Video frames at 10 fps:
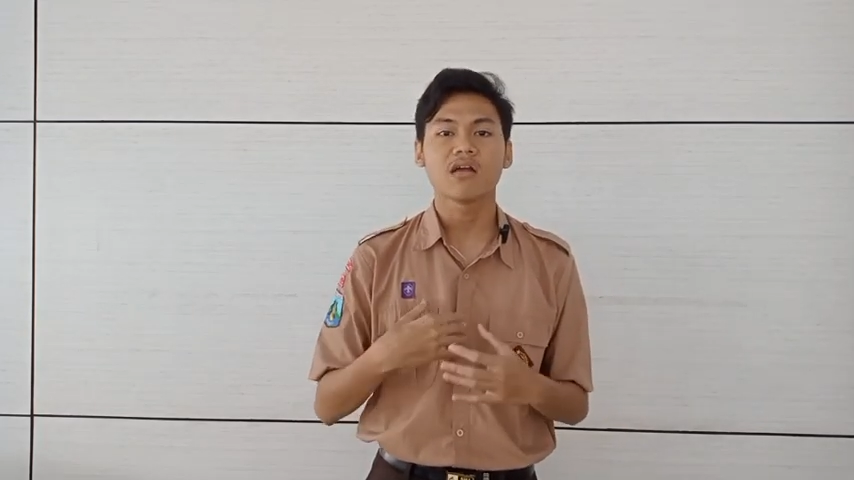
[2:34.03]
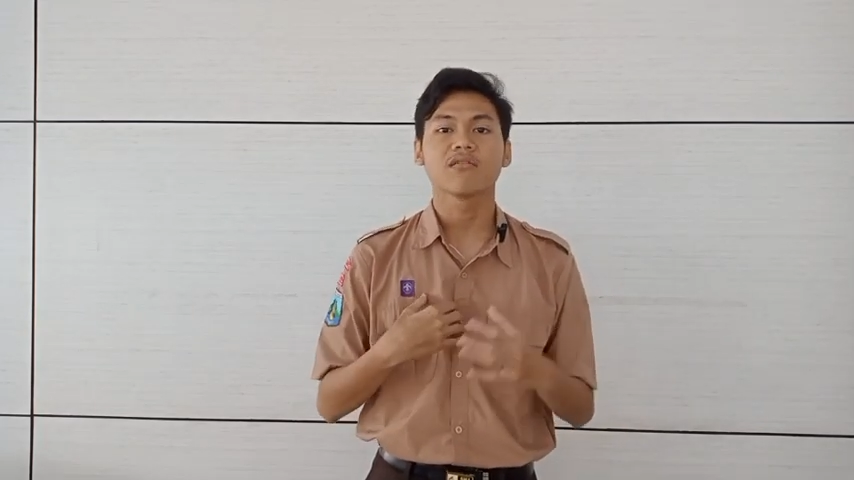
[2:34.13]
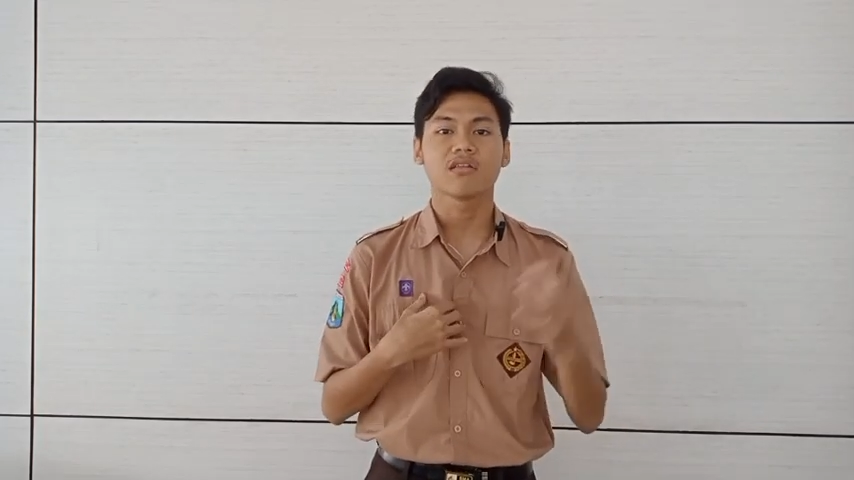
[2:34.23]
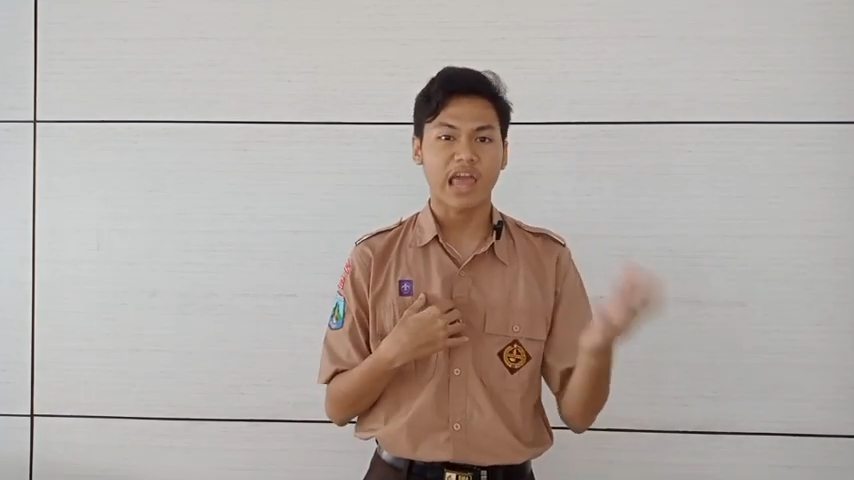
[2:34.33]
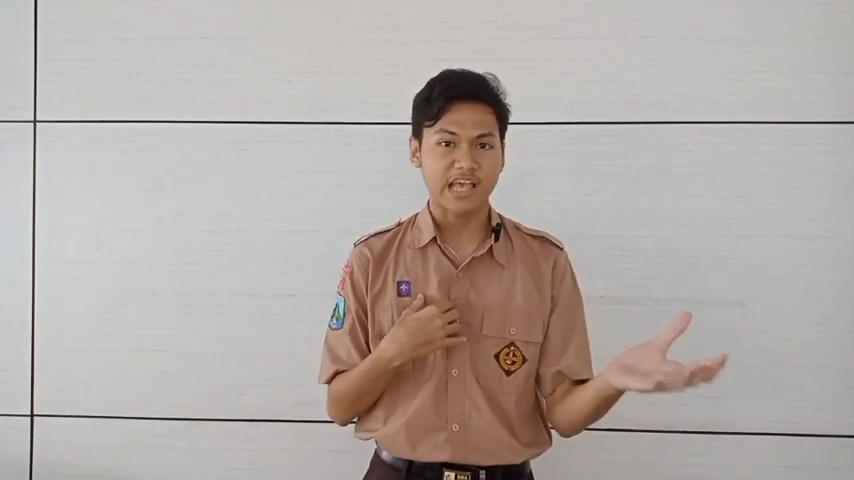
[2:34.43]

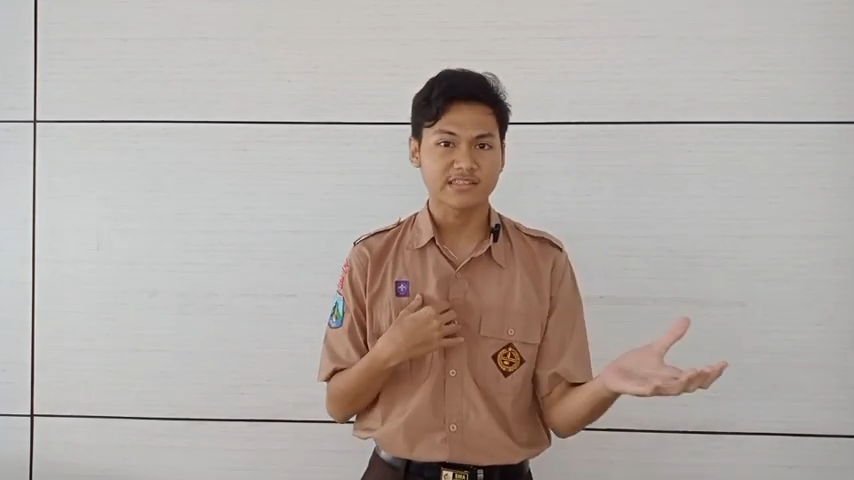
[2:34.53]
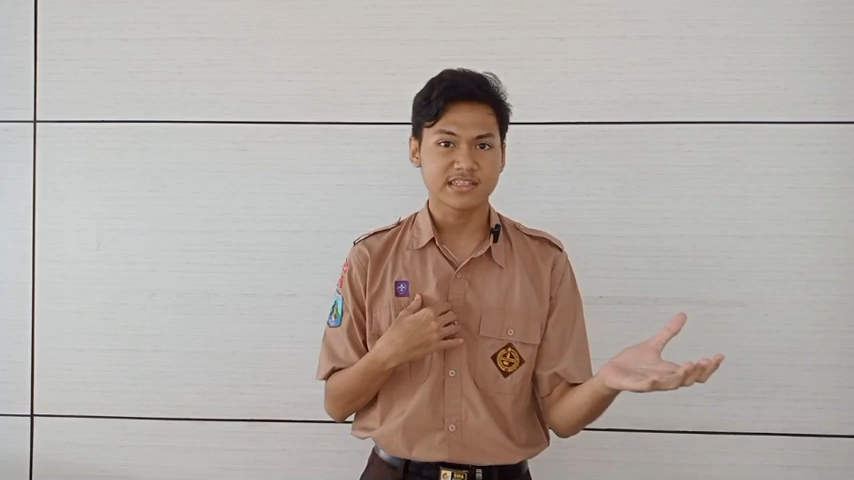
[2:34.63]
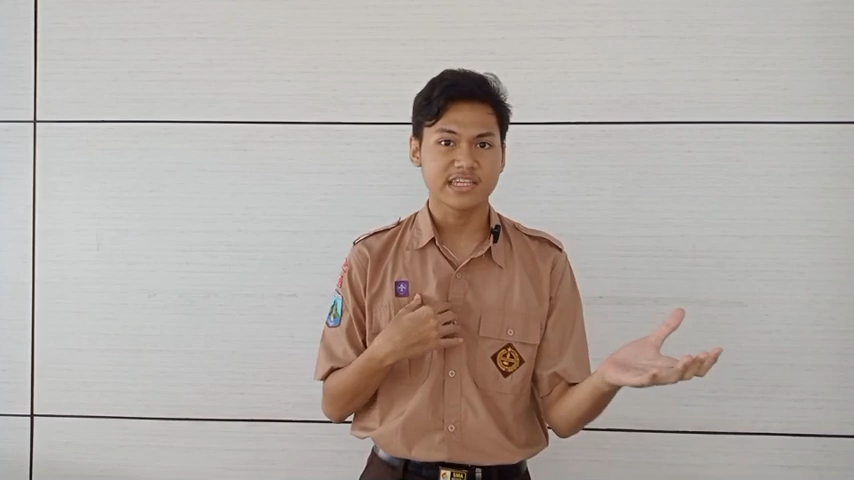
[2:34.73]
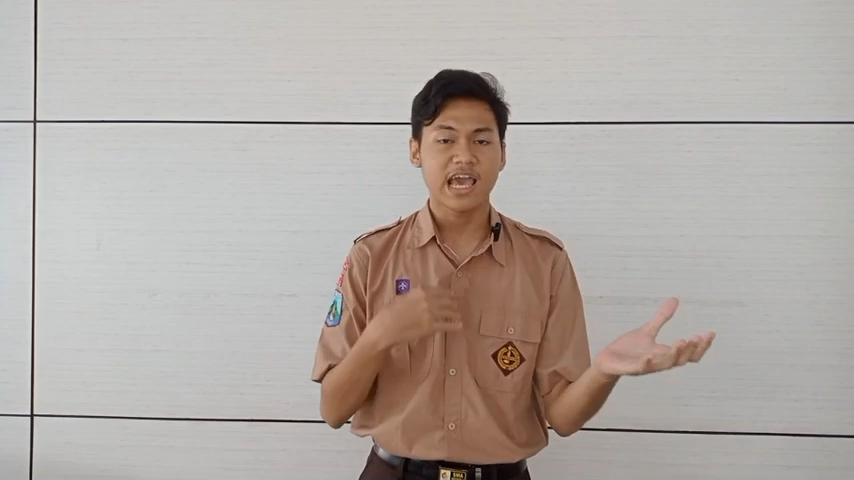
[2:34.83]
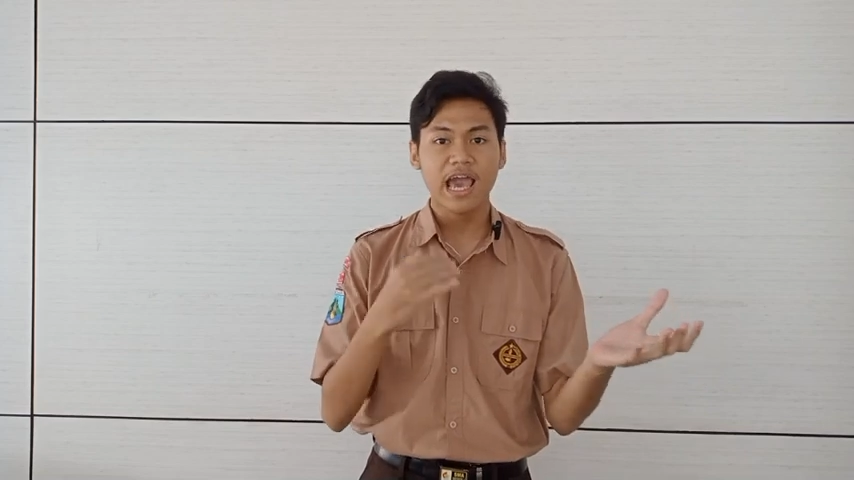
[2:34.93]
are
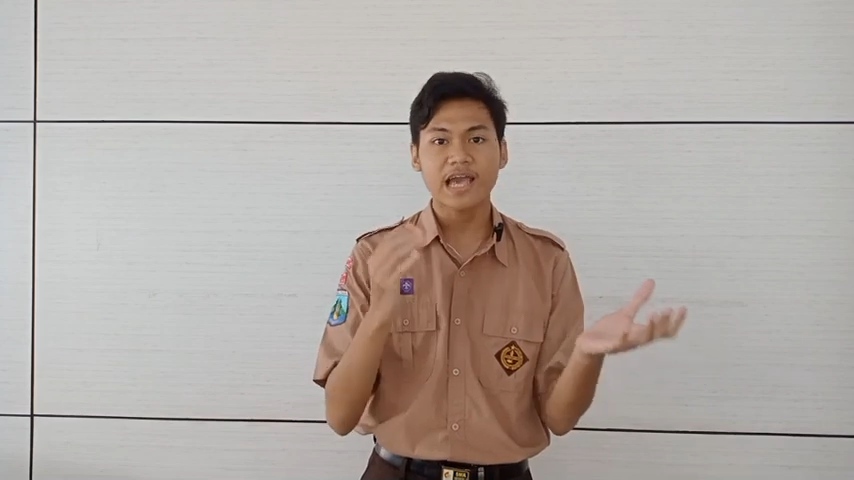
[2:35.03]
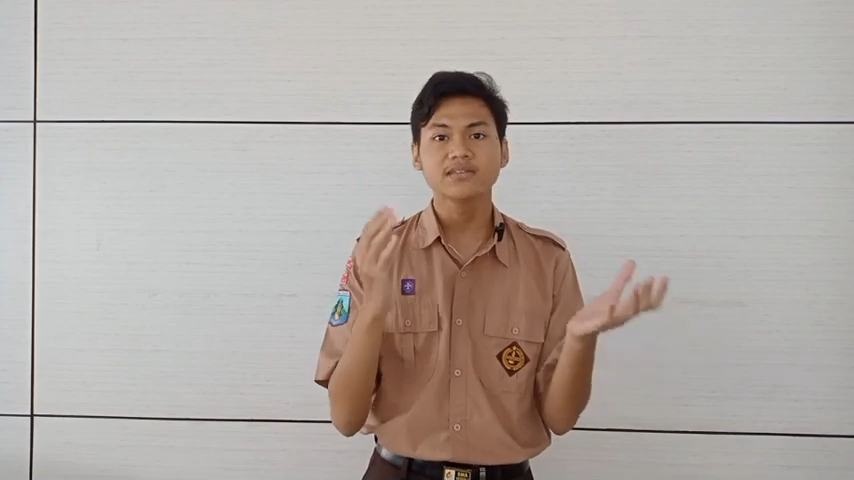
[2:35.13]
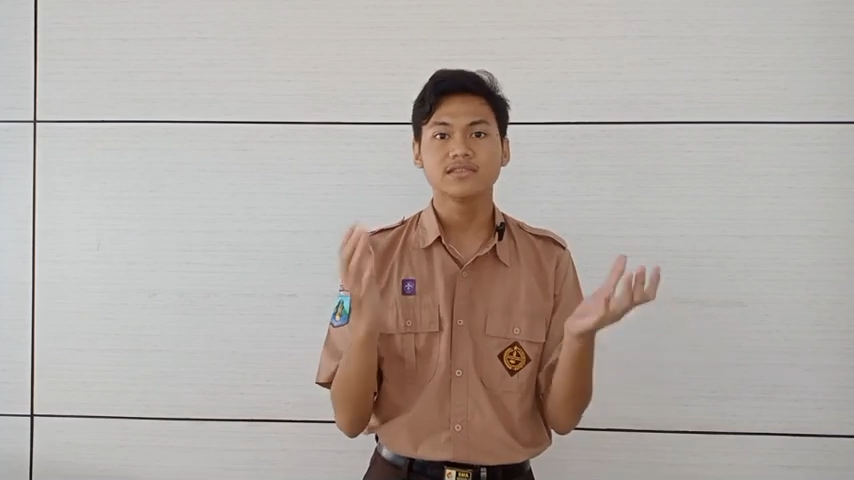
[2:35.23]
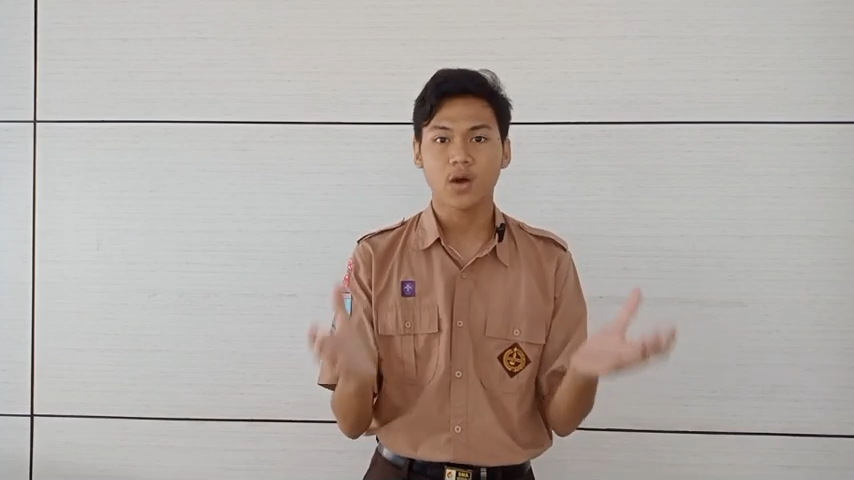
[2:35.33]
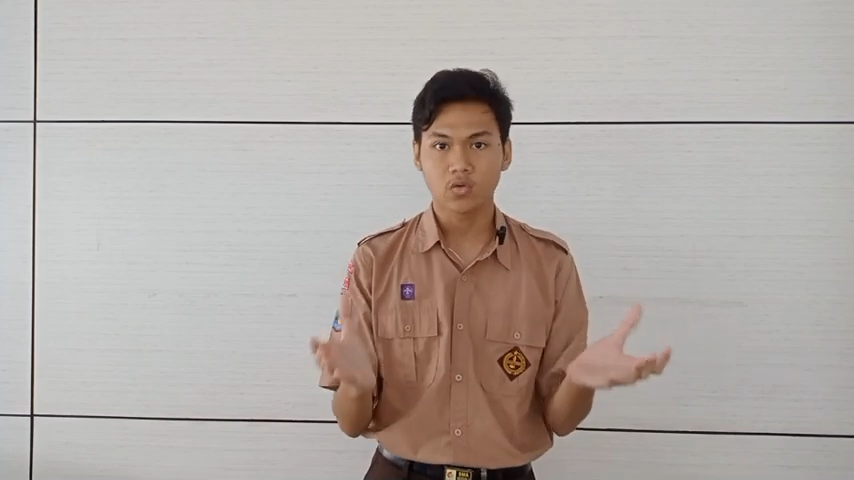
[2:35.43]
lazy
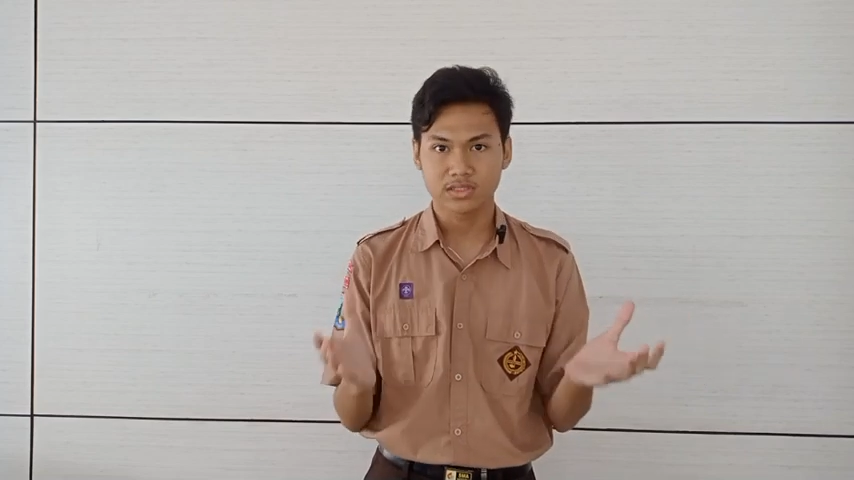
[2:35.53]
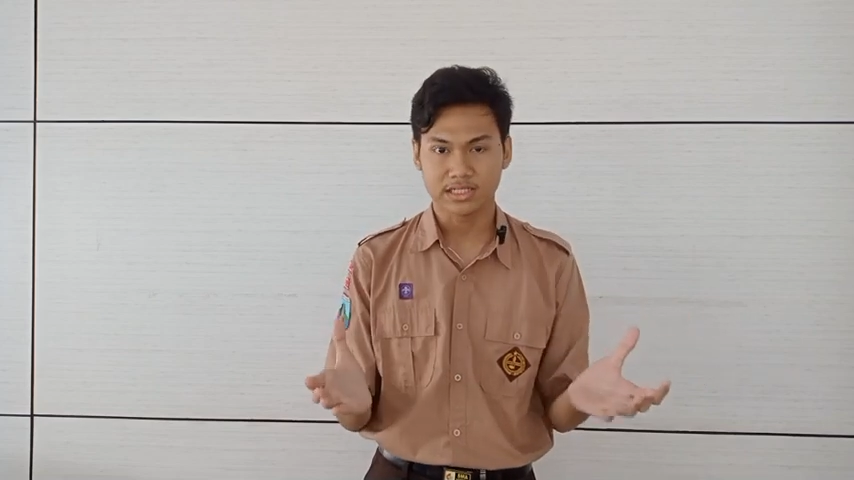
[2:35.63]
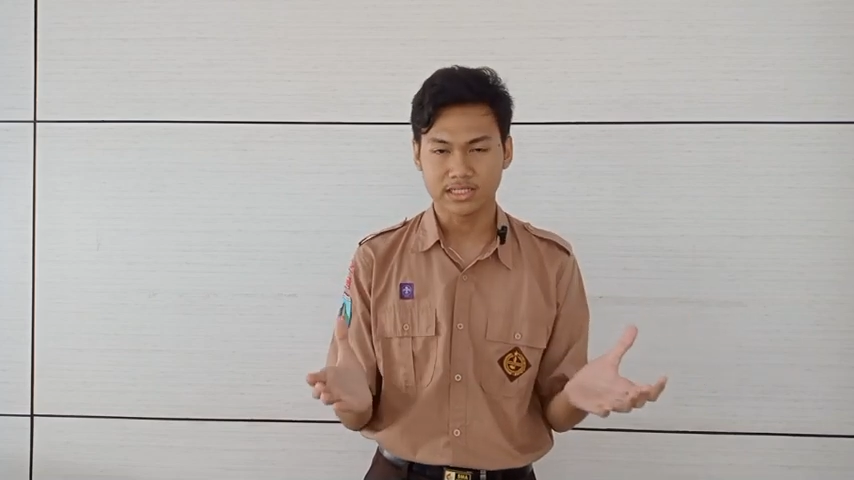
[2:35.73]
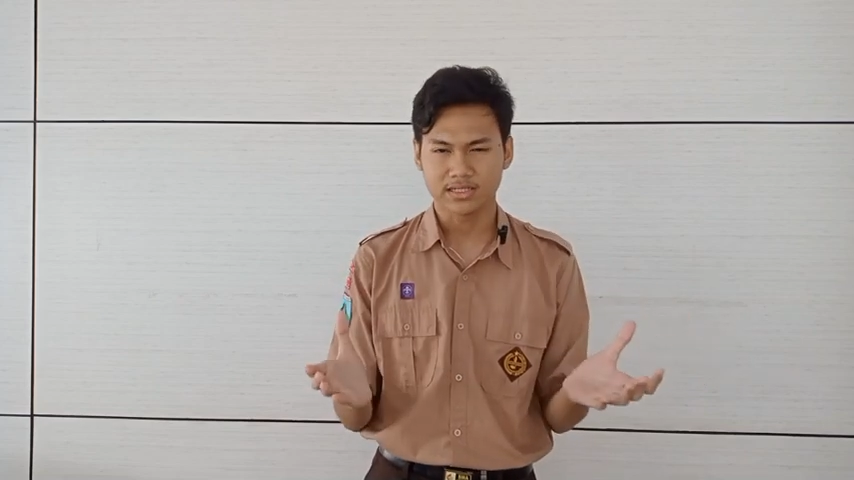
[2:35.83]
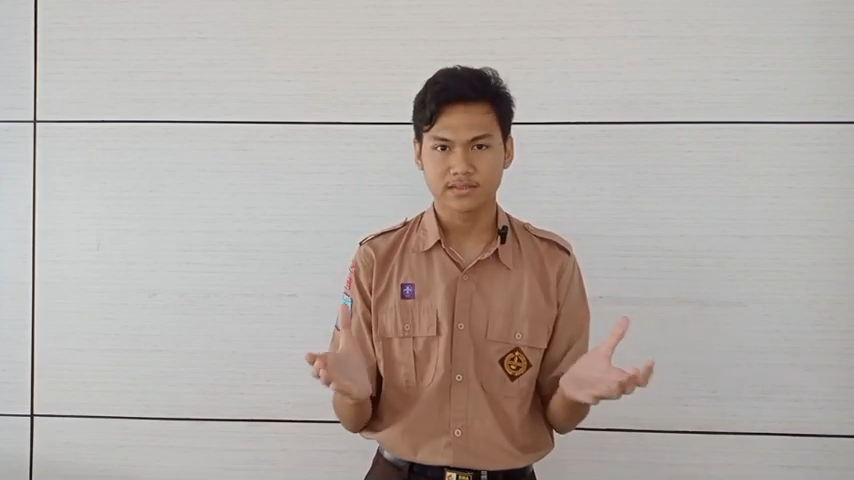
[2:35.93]
and
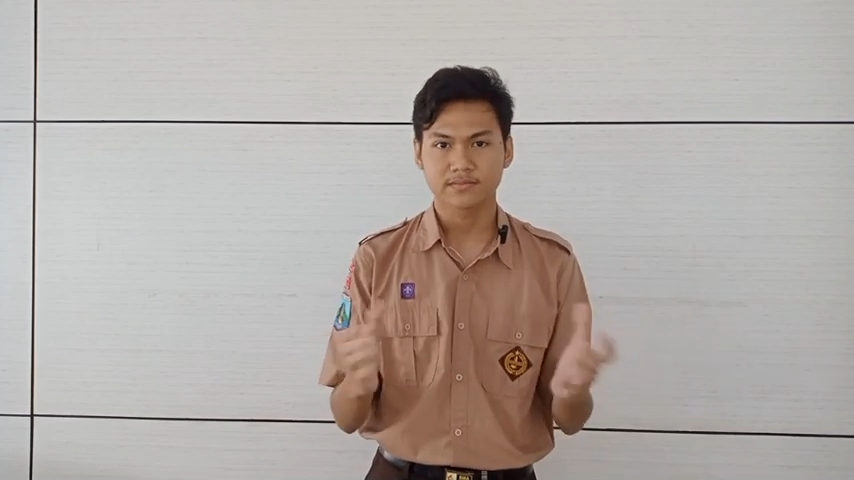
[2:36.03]
naughty.